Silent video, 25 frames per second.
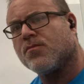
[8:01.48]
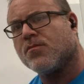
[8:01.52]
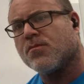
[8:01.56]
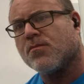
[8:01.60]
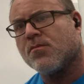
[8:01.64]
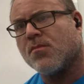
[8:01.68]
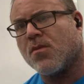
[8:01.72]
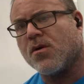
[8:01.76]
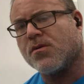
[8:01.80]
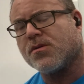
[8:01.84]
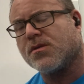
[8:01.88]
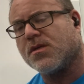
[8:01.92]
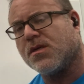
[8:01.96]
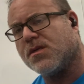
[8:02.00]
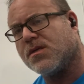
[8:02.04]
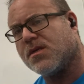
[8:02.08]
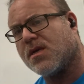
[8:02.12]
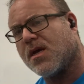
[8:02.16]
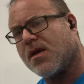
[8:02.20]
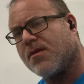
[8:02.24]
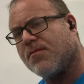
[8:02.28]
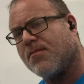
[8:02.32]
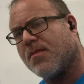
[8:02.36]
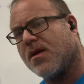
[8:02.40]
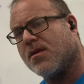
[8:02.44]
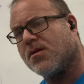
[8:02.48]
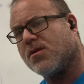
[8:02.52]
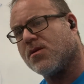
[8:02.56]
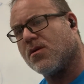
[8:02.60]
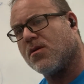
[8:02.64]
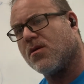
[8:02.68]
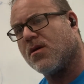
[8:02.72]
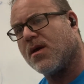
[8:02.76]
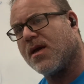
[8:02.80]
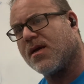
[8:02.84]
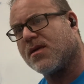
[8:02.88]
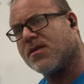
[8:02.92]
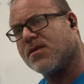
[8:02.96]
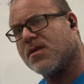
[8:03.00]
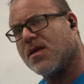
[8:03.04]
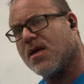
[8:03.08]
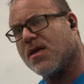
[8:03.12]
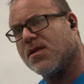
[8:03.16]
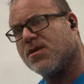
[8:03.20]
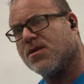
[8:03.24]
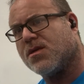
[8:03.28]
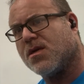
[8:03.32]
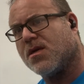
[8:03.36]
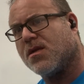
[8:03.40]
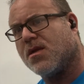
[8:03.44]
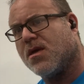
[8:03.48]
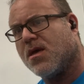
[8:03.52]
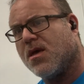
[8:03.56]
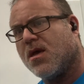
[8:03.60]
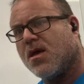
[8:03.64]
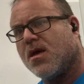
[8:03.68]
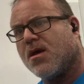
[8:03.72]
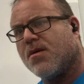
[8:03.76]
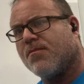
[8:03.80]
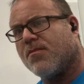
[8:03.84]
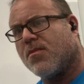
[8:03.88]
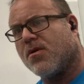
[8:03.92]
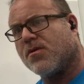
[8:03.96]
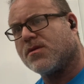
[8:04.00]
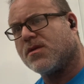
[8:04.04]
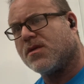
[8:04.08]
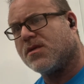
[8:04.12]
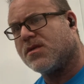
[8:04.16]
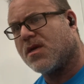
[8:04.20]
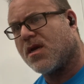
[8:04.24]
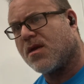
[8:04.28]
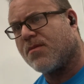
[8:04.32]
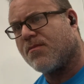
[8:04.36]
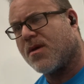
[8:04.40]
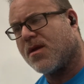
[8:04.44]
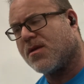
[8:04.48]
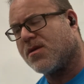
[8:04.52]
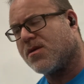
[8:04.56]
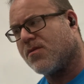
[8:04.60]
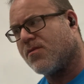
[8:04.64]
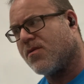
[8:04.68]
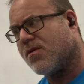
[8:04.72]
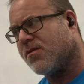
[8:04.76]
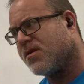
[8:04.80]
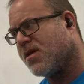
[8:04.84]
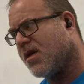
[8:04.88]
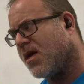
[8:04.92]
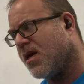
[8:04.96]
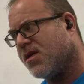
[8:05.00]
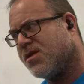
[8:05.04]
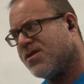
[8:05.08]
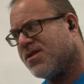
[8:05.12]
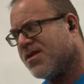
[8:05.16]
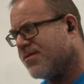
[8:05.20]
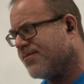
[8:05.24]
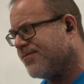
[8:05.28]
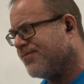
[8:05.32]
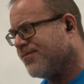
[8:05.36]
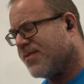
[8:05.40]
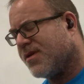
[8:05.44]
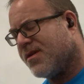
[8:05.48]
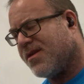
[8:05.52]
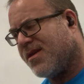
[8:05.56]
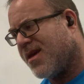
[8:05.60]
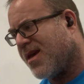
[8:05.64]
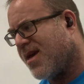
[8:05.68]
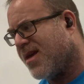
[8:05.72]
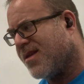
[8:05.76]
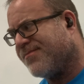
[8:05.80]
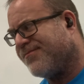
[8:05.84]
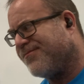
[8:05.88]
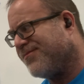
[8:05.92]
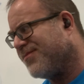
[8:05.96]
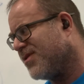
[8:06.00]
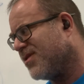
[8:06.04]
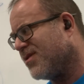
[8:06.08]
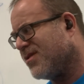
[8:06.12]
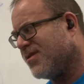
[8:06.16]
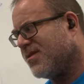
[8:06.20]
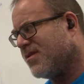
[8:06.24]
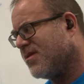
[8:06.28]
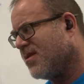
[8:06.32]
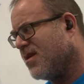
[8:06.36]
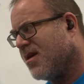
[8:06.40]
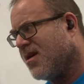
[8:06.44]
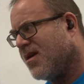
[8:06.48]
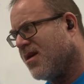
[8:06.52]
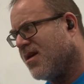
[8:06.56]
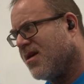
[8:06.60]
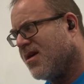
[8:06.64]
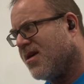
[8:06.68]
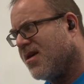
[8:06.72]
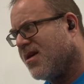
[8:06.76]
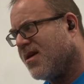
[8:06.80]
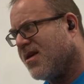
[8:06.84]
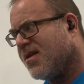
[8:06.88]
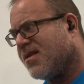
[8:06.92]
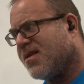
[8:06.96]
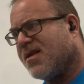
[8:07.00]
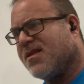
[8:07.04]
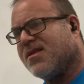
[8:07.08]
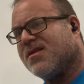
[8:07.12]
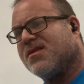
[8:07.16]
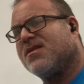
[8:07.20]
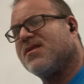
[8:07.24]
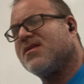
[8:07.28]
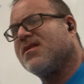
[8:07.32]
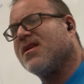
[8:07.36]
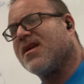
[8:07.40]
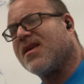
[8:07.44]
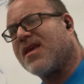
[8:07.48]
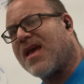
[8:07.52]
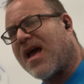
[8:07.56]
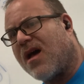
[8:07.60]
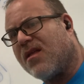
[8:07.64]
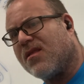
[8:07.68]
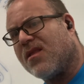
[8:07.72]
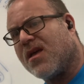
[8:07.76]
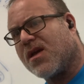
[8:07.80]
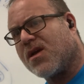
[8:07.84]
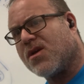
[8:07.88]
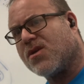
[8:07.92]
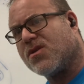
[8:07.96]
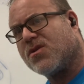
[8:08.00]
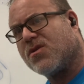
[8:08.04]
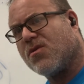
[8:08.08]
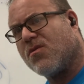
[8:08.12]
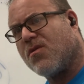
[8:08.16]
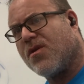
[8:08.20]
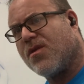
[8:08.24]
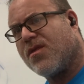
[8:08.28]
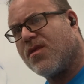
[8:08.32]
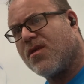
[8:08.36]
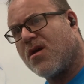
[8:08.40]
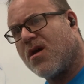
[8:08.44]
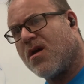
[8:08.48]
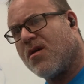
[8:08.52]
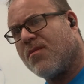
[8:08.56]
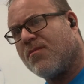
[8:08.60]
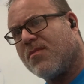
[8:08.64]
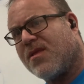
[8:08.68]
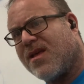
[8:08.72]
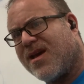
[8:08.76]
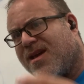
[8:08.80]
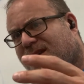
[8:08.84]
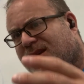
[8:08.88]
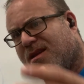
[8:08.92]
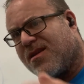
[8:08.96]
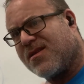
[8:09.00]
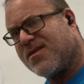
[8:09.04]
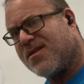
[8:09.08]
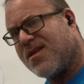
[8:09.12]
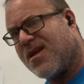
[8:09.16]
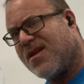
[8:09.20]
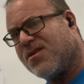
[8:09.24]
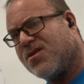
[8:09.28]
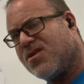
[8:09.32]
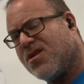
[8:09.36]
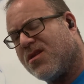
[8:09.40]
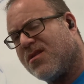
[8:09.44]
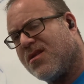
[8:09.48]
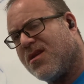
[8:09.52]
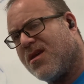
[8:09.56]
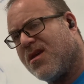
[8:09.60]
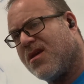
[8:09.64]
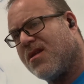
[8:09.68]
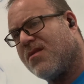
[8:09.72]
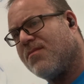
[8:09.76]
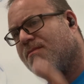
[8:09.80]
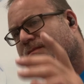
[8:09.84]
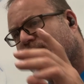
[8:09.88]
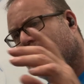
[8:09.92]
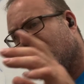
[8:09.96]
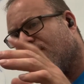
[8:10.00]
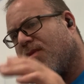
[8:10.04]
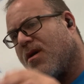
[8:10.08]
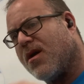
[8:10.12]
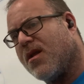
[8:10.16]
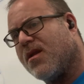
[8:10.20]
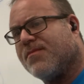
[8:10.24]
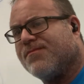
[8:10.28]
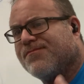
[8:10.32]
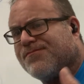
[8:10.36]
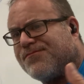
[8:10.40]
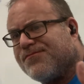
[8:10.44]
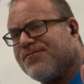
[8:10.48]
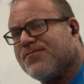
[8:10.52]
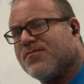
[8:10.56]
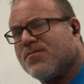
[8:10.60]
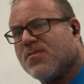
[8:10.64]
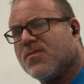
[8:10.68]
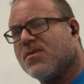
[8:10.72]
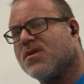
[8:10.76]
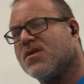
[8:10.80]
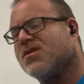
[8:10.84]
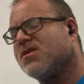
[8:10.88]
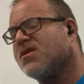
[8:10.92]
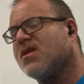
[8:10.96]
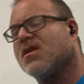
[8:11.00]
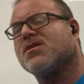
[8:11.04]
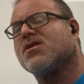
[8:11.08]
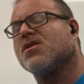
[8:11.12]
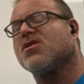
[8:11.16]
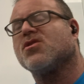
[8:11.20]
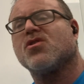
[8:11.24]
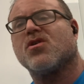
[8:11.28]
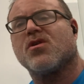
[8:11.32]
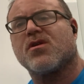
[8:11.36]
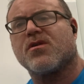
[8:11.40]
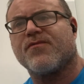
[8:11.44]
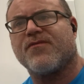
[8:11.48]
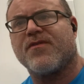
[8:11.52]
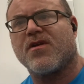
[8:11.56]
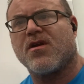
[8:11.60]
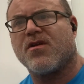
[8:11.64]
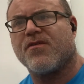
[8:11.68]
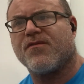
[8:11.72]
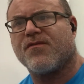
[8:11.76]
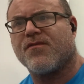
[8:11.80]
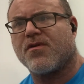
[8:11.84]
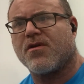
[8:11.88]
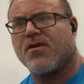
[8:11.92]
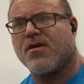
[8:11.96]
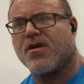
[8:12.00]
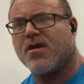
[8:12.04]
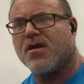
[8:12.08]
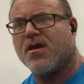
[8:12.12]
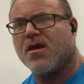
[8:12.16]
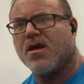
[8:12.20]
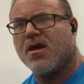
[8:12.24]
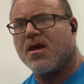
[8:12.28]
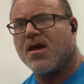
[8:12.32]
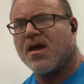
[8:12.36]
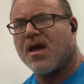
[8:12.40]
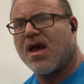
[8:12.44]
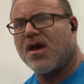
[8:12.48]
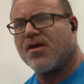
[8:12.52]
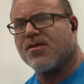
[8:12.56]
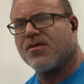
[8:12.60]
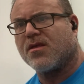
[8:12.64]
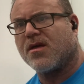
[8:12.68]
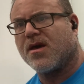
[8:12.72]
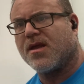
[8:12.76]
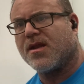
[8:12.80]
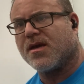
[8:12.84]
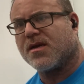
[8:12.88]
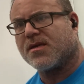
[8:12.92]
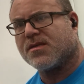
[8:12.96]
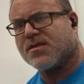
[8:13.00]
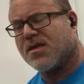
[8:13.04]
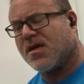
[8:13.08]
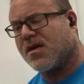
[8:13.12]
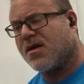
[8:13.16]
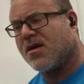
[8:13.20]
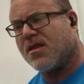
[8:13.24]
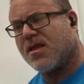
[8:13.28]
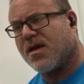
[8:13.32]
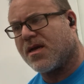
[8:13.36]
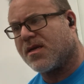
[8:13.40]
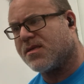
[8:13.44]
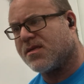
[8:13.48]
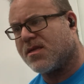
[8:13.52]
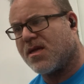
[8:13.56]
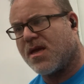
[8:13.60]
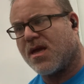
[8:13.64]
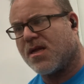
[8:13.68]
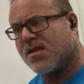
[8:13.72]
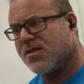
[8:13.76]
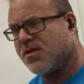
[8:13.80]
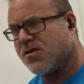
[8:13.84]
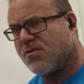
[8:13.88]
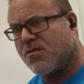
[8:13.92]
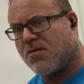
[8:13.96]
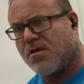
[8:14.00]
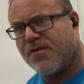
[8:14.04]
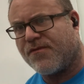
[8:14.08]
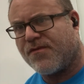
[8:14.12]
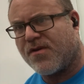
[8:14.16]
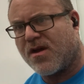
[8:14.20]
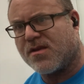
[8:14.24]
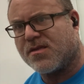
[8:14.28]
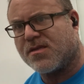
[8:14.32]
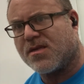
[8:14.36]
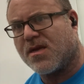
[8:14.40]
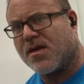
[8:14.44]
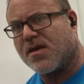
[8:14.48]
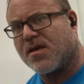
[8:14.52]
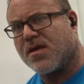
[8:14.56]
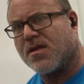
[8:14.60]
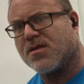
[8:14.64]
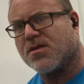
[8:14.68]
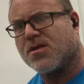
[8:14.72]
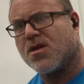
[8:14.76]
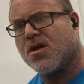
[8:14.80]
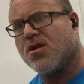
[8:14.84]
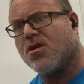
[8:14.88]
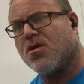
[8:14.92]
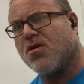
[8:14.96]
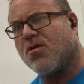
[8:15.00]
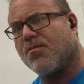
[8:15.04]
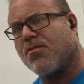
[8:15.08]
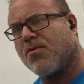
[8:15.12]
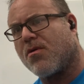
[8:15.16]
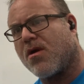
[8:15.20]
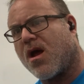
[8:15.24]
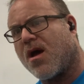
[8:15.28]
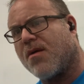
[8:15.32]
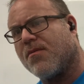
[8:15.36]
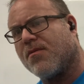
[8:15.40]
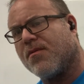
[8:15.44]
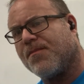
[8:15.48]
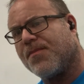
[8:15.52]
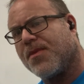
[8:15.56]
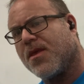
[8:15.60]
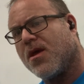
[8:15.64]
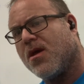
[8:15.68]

multi-segmental extension, multi-segmental rotation, again, it didn't stick out like a sore thumb like extension did, but just doesn't look very, very athletic. Single leg stance, 25 seconds, no problem.